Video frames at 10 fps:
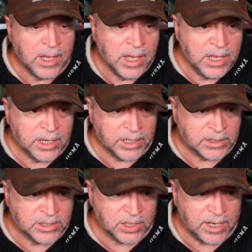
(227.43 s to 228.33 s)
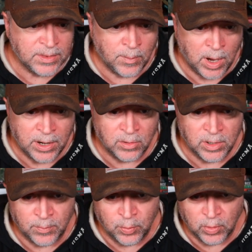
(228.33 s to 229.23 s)
you can see the modern,
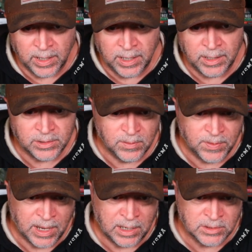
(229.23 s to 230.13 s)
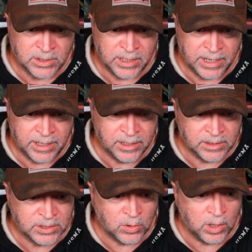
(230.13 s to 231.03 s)
the pre-2000, and the
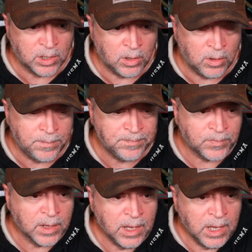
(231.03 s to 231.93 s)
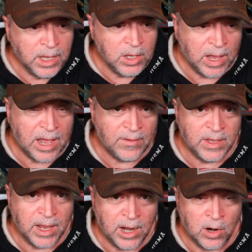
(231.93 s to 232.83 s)
historical. You have
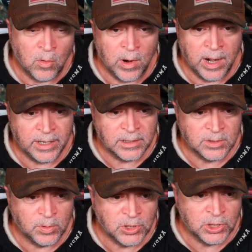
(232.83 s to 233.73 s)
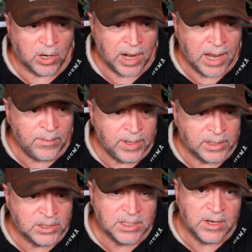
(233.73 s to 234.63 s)
the error ratings, which are A, B,
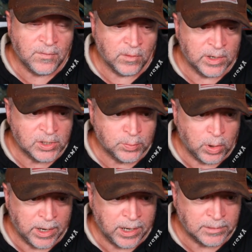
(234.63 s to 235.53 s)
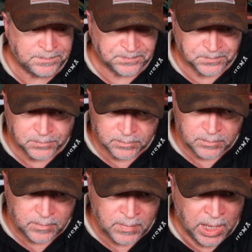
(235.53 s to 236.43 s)
and C for each player.
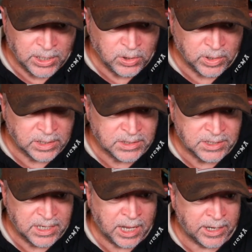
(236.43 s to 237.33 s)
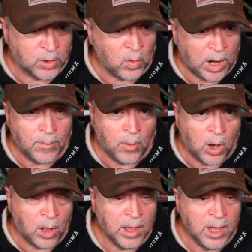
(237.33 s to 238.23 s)
And you can see on a ground
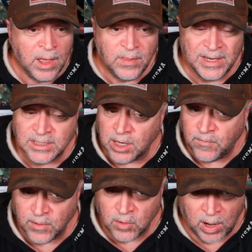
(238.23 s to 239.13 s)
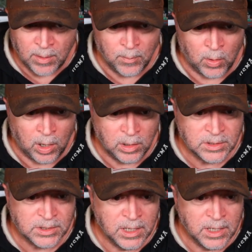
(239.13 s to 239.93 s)
ball, these are for ground balls.